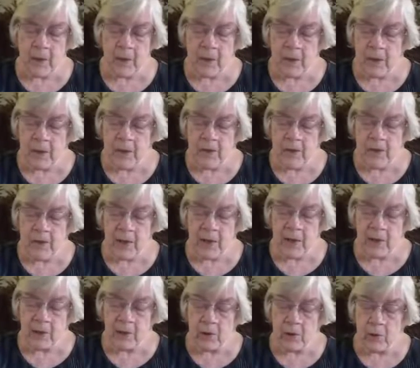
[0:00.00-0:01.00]
He said
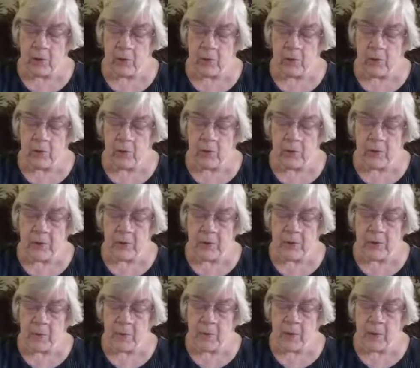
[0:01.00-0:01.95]
in a low voice,